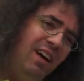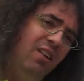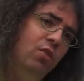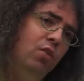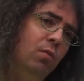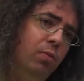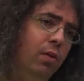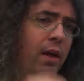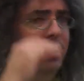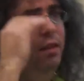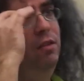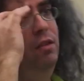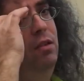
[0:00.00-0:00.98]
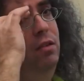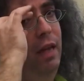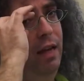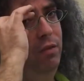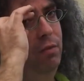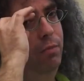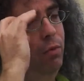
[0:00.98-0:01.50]
how you play, this is
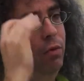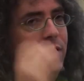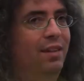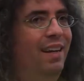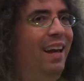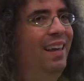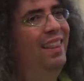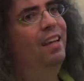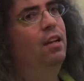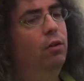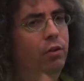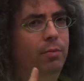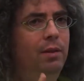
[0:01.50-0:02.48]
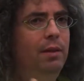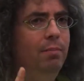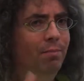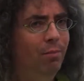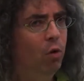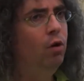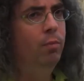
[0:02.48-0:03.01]
as important, and I think ultimately
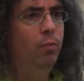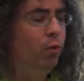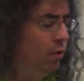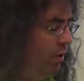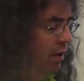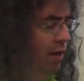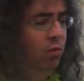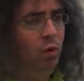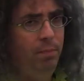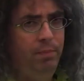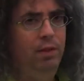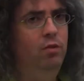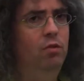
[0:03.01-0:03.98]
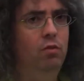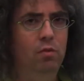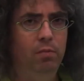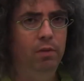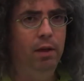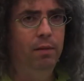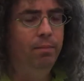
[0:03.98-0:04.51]
more important than what pitches you
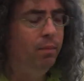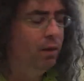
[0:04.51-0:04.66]
play.